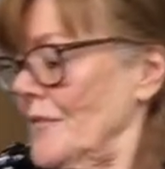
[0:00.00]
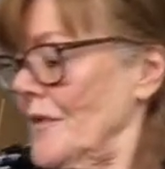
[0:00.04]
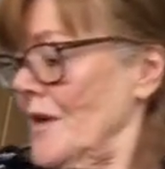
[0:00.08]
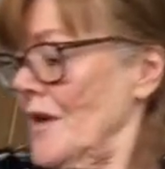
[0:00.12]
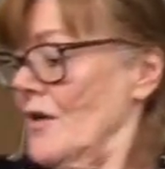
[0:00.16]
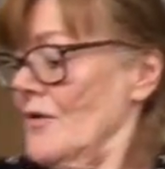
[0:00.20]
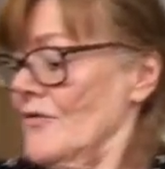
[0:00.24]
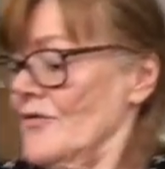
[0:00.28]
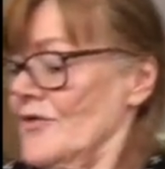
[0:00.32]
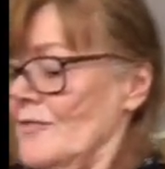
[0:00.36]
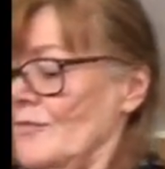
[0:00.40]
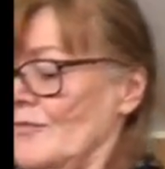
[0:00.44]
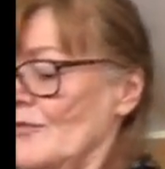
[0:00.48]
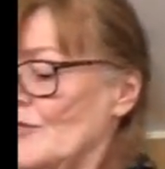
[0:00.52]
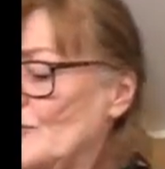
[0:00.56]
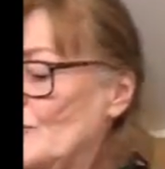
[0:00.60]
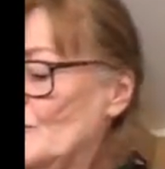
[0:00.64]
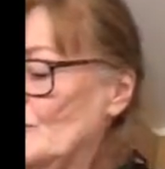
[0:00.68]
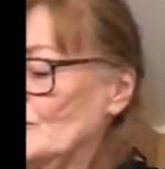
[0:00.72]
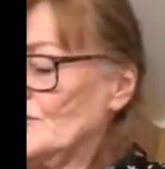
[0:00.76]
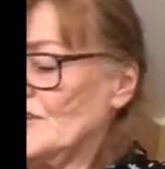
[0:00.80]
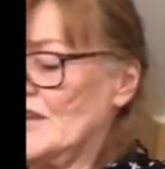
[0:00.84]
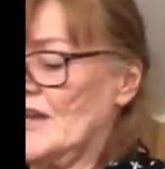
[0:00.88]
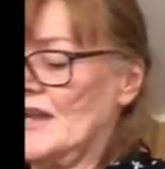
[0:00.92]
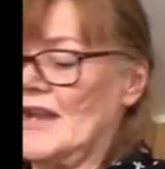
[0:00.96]
on the
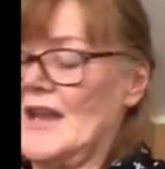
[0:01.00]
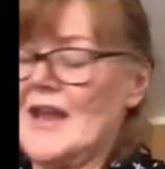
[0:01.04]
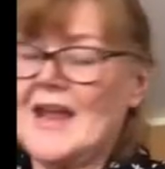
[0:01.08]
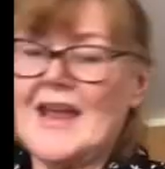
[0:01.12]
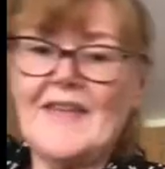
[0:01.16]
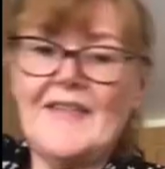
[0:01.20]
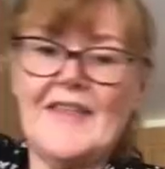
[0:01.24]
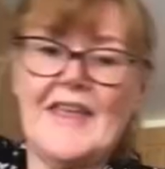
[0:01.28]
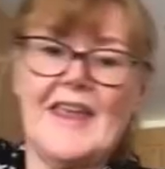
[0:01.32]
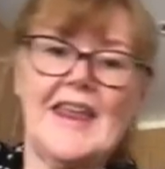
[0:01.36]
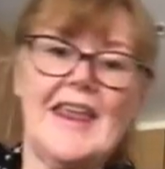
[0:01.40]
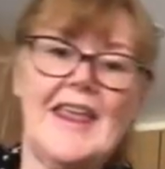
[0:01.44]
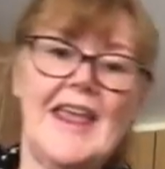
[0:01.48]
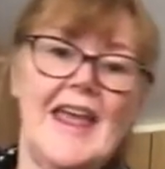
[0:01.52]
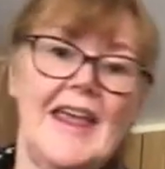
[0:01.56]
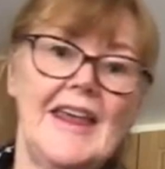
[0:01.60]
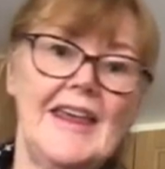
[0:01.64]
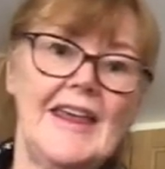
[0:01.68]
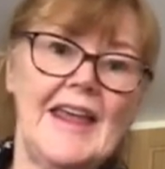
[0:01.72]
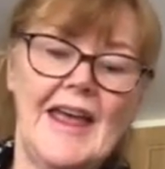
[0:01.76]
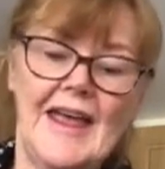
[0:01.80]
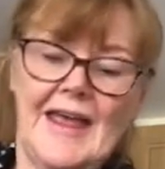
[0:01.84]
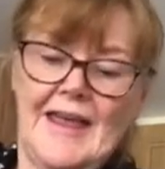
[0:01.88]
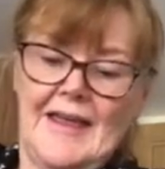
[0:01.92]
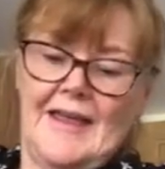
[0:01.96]
board, and then get
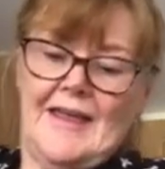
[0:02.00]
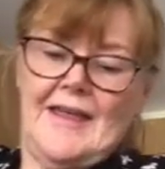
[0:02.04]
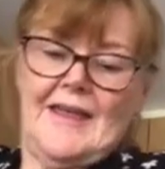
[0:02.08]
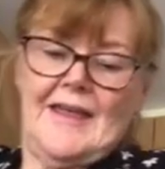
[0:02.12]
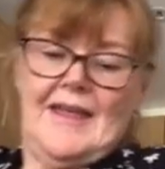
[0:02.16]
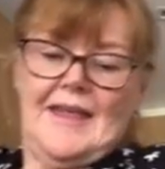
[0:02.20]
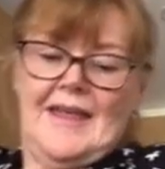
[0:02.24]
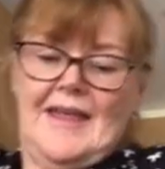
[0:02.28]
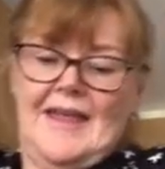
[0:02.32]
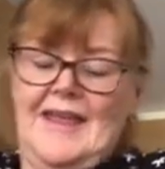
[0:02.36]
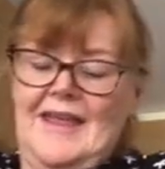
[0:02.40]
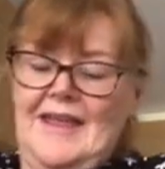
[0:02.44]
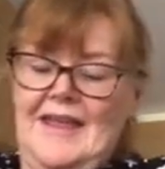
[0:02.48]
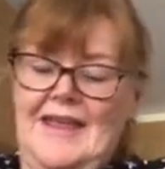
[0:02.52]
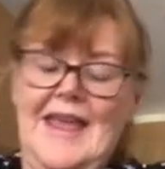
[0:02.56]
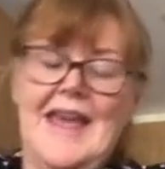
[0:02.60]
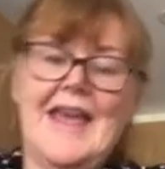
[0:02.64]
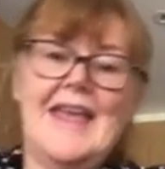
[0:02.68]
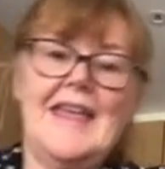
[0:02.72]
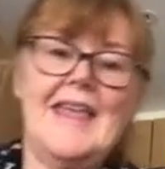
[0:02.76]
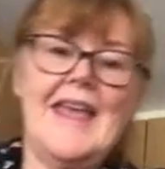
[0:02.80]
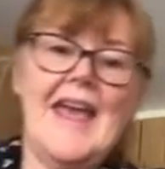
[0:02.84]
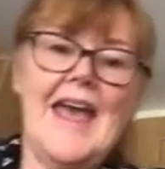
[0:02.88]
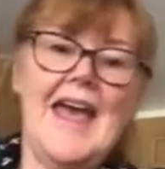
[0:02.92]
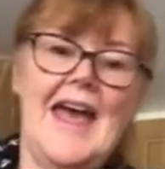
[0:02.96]
your
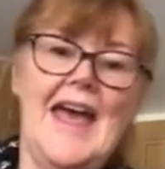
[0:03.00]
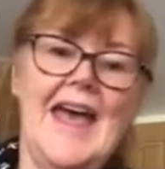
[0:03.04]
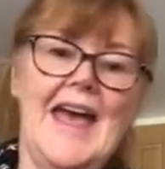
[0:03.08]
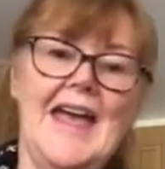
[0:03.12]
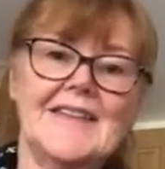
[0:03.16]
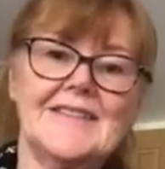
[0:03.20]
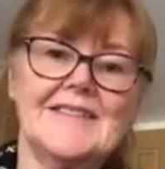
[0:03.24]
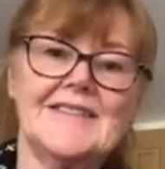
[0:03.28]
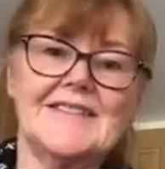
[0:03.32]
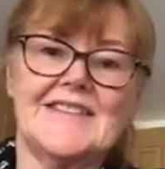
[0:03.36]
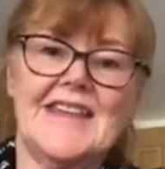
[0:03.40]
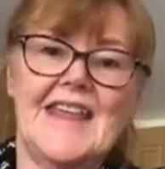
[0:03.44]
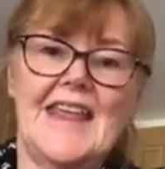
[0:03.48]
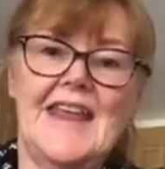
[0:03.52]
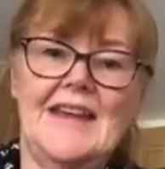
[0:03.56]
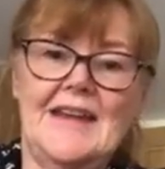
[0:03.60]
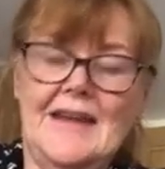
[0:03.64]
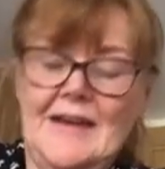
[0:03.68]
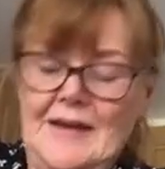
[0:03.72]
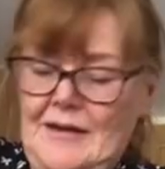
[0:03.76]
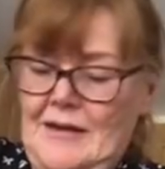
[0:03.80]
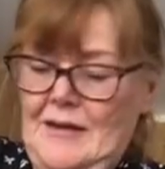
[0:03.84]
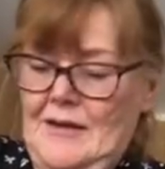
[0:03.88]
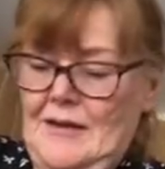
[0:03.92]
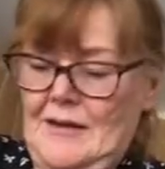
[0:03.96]
hands in.
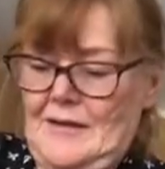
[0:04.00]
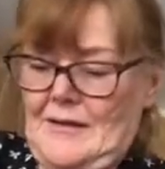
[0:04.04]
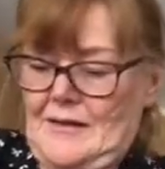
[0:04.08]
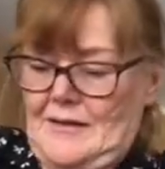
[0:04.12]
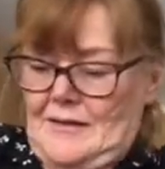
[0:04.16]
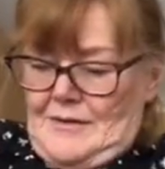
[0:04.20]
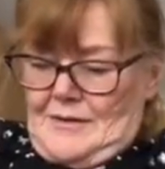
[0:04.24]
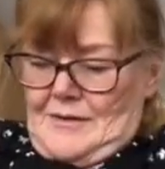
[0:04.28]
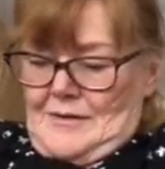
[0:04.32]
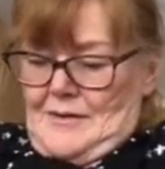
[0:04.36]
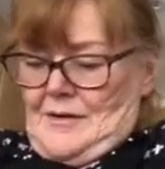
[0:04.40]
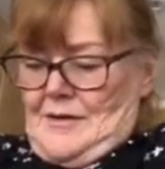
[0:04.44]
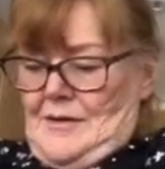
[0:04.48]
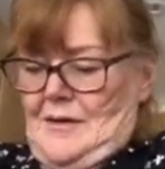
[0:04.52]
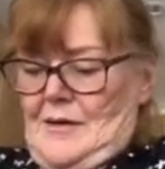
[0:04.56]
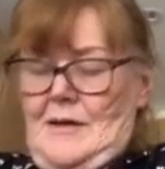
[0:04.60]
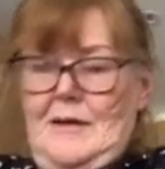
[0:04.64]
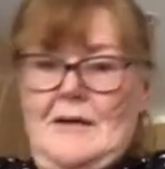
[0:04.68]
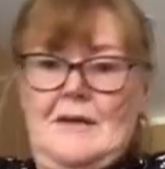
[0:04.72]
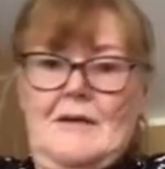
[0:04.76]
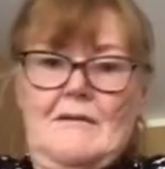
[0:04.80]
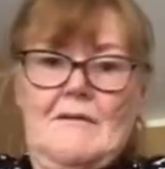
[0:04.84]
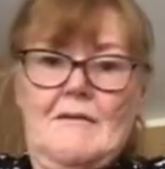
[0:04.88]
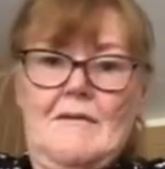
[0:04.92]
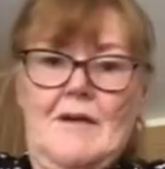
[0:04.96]

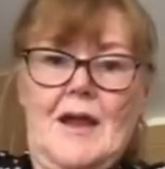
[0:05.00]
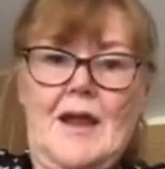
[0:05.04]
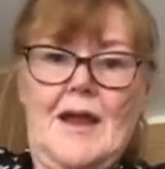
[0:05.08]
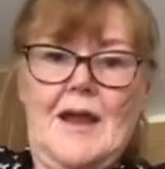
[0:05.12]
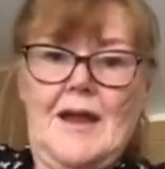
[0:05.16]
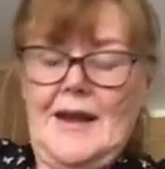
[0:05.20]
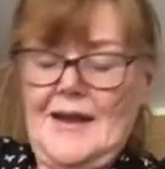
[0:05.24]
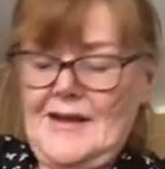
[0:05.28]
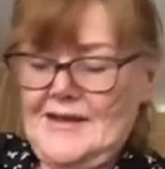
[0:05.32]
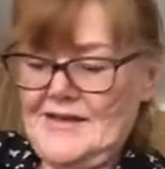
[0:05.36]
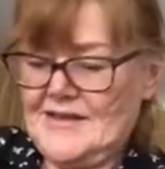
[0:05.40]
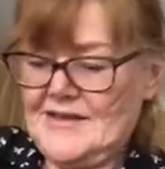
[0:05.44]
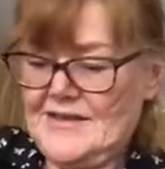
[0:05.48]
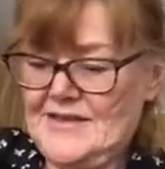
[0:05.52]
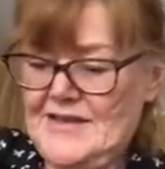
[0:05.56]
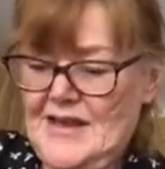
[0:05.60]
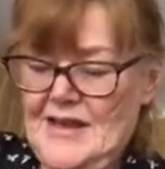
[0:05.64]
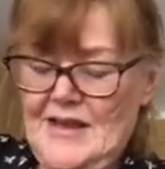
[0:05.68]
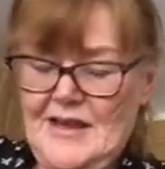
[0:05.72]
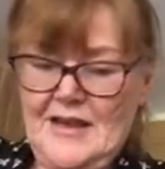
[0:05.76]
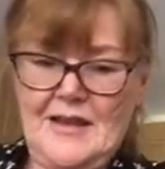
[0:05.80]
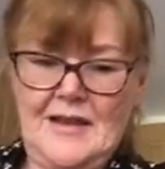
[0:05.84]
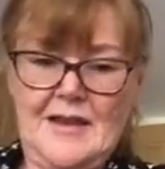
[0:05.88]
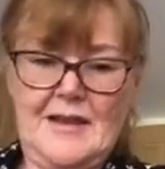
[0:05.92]
Right, let's. I